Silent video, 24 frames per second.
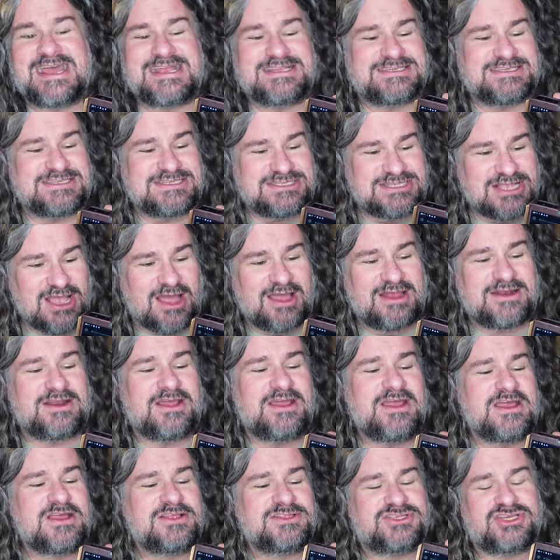it's
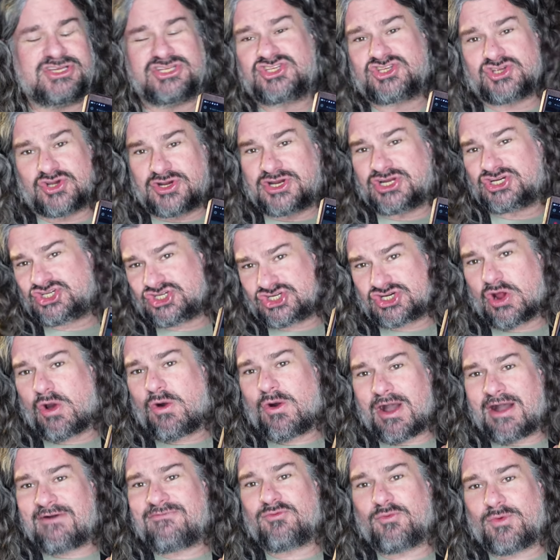done to sort of
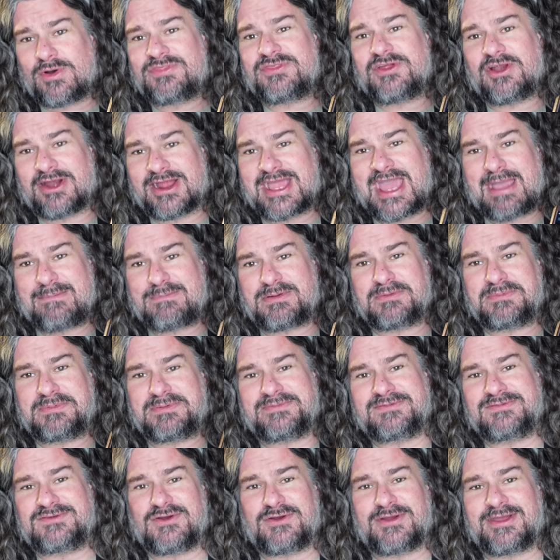show off what they're
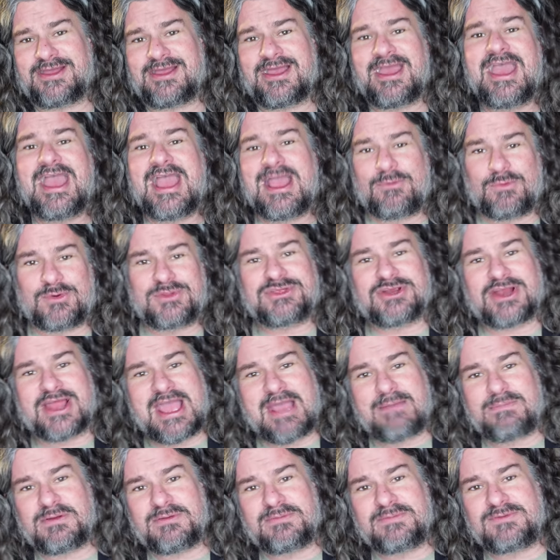capable of doing. What they're
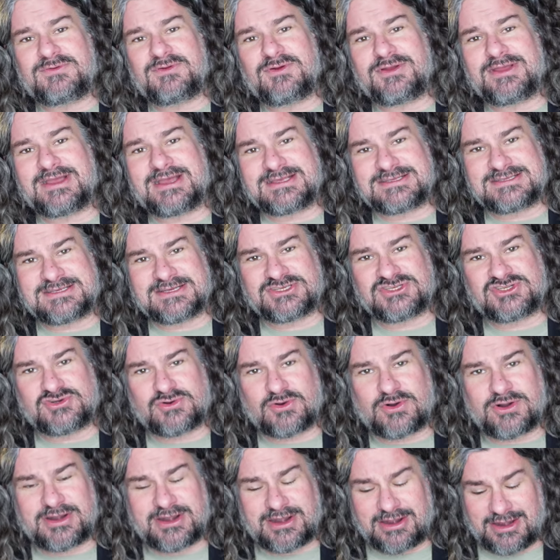capable of doing is
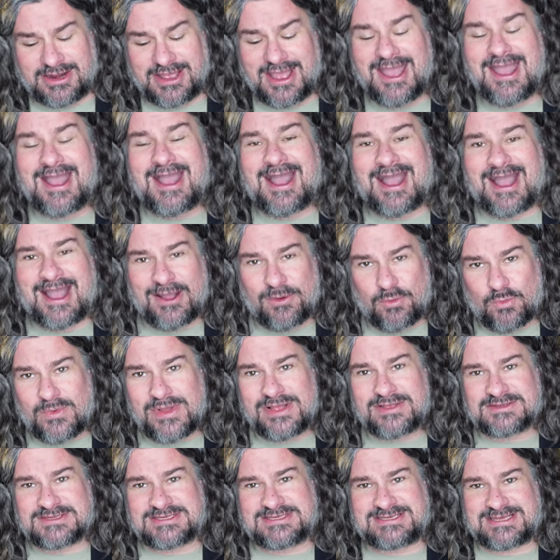extraordinary. I
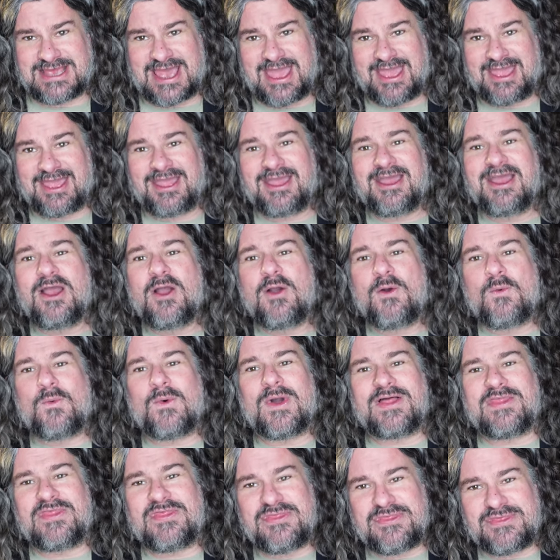will say
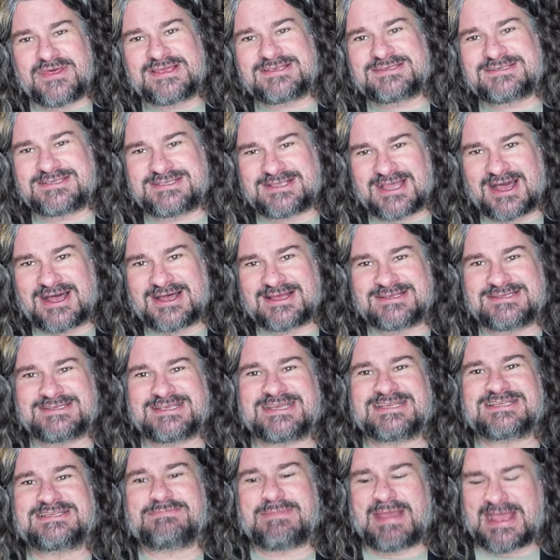what this does
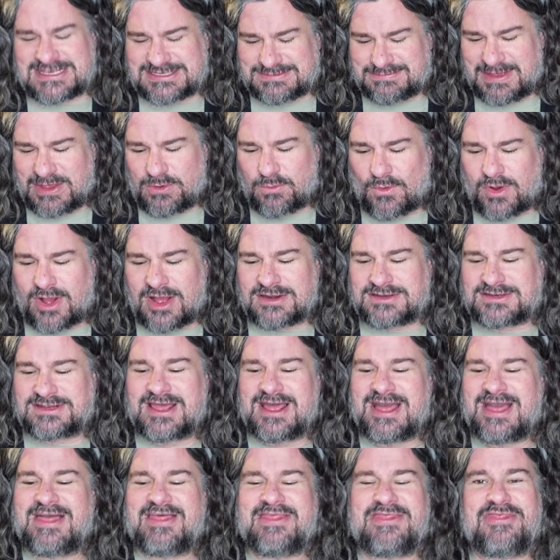is makes me want
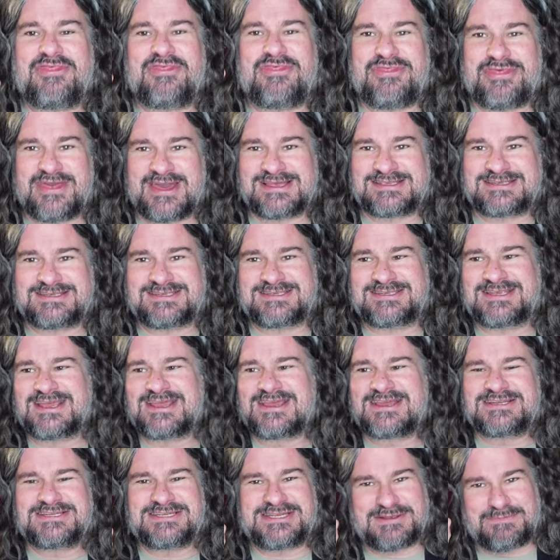this
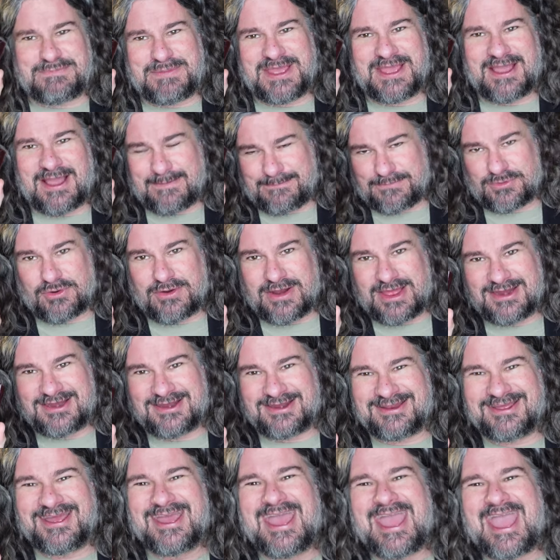to be
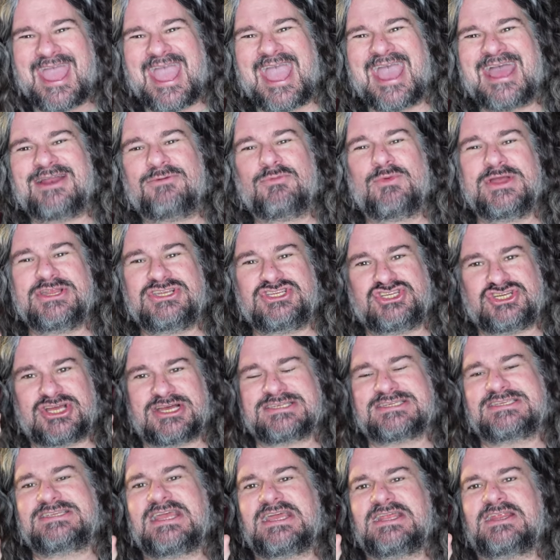upgraded. And we
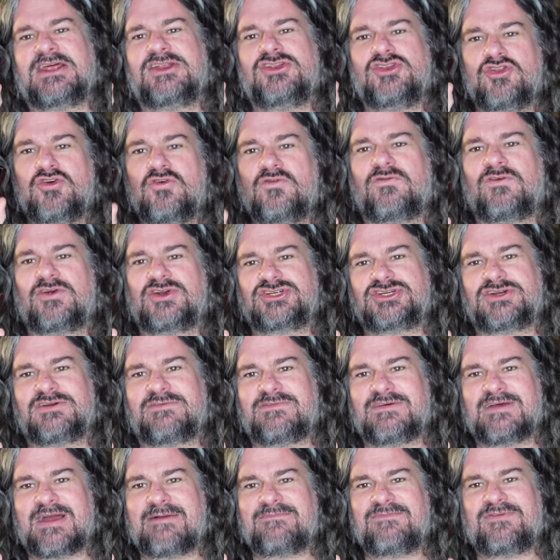just need a new version
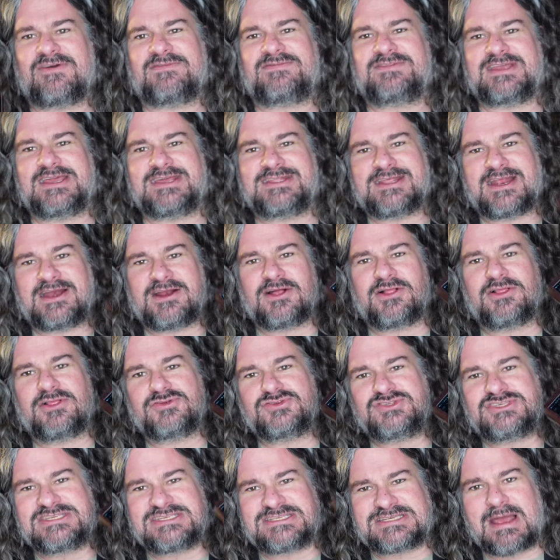of the M15 that
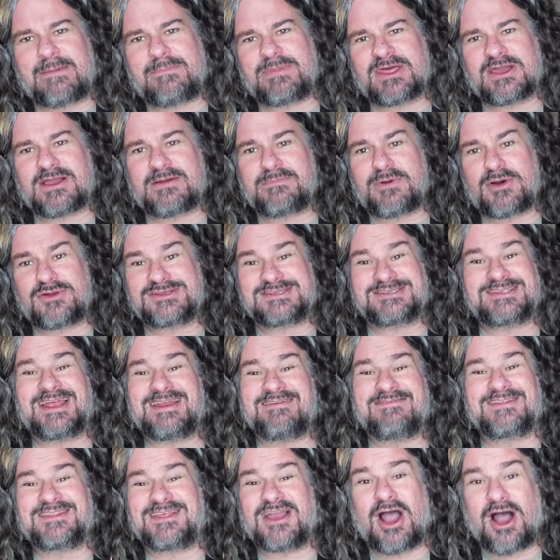includes some of the components, not
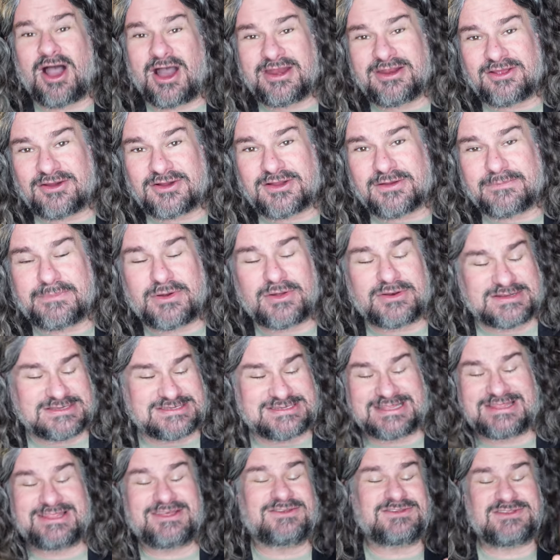even the audio
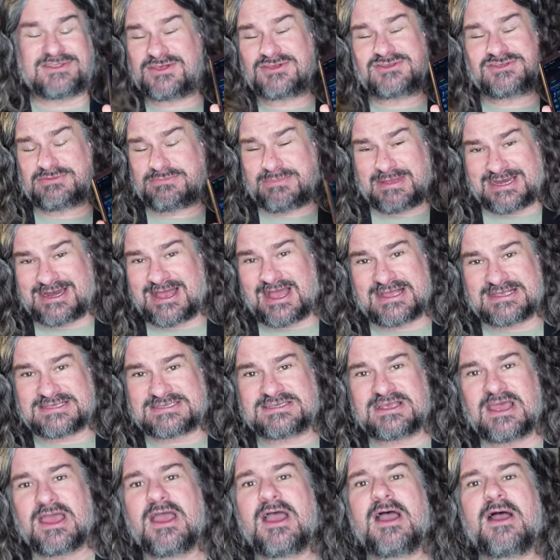components. Those would be
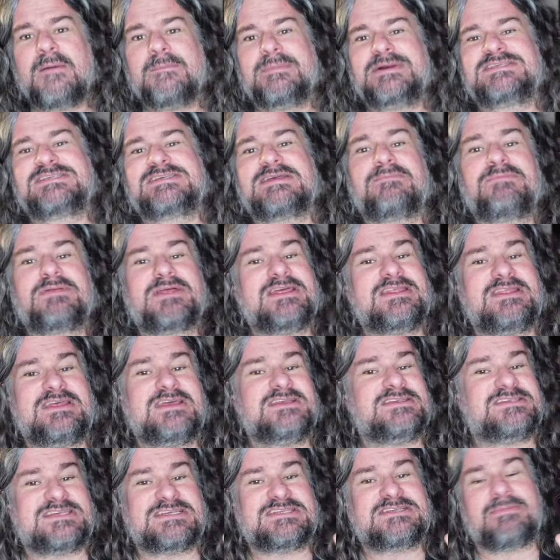nice. But simply
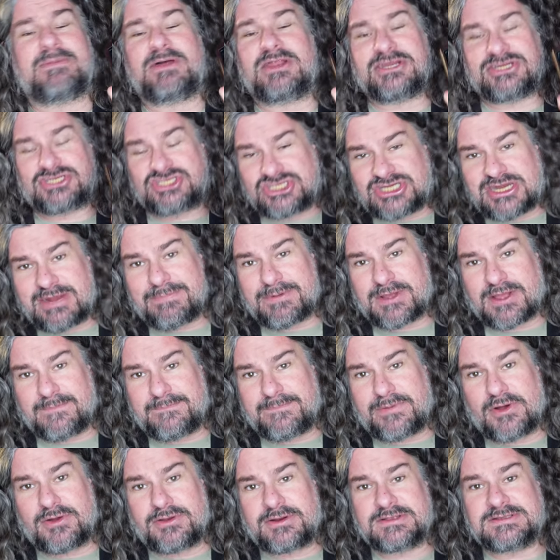the system on a chip
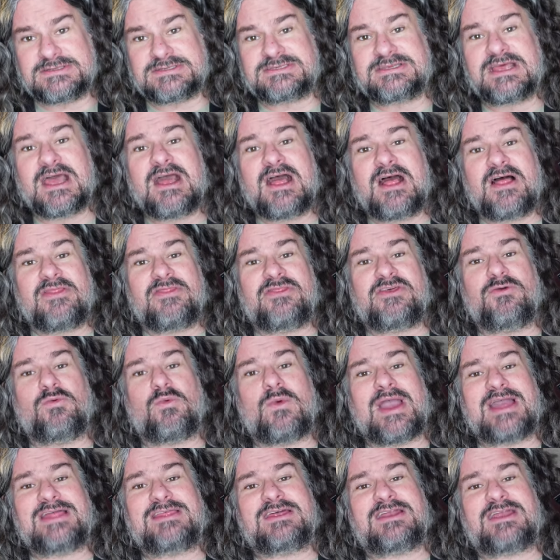components, the
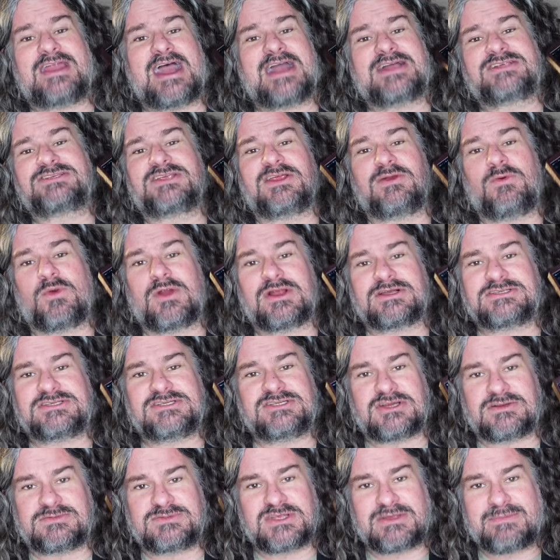way that it actually works
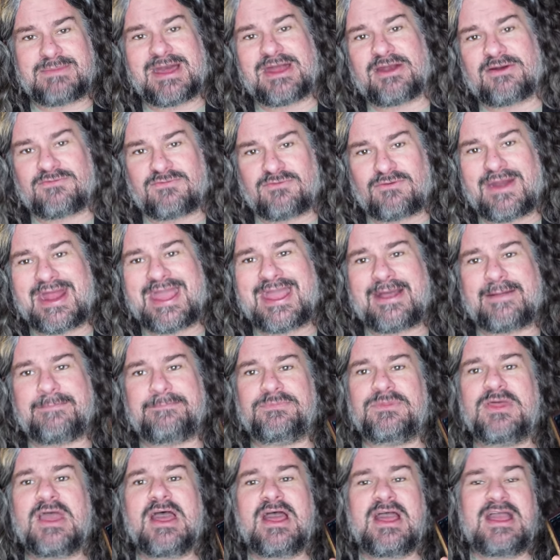in terms of the amount of
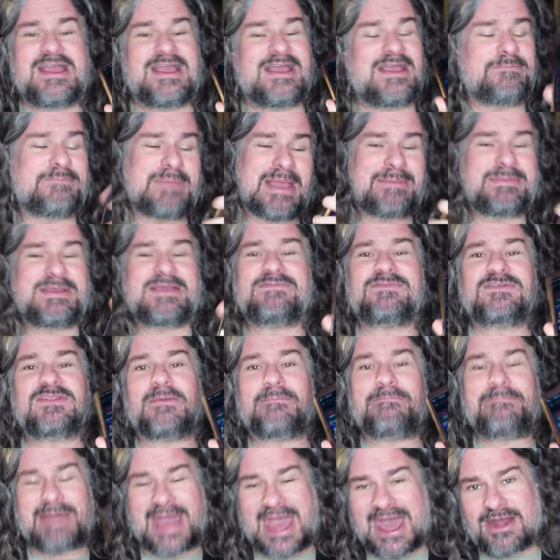RAM, maybe even
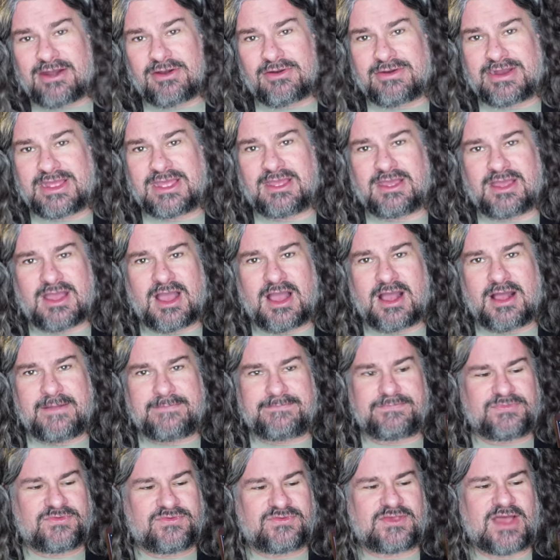the battery
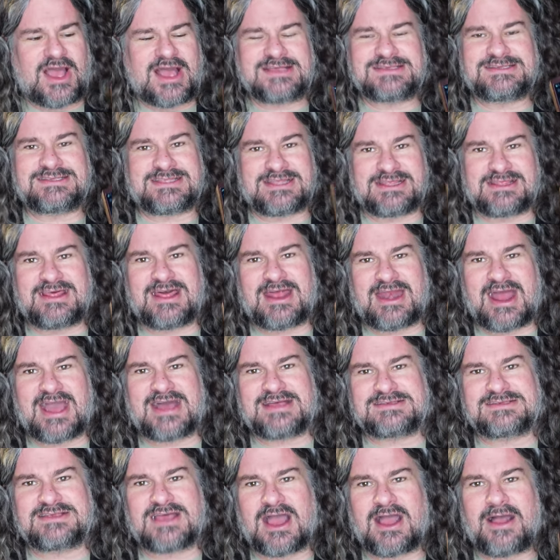size that
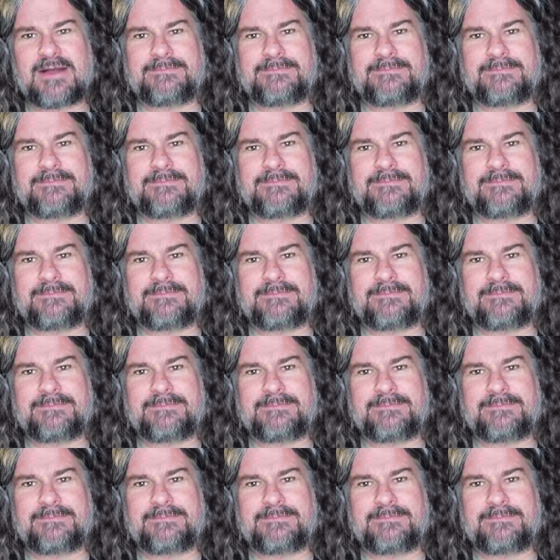has